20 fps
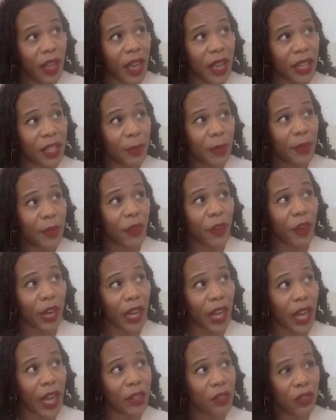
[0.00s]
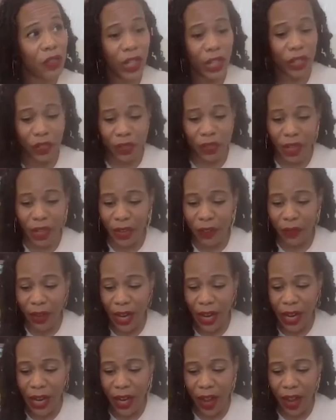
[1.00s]
has been very contradictory,
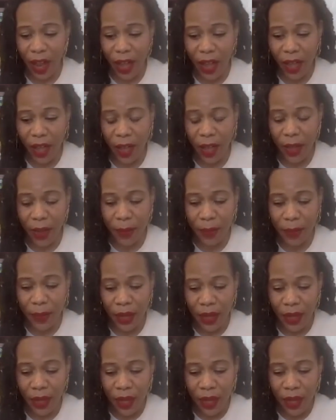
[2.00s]
right? And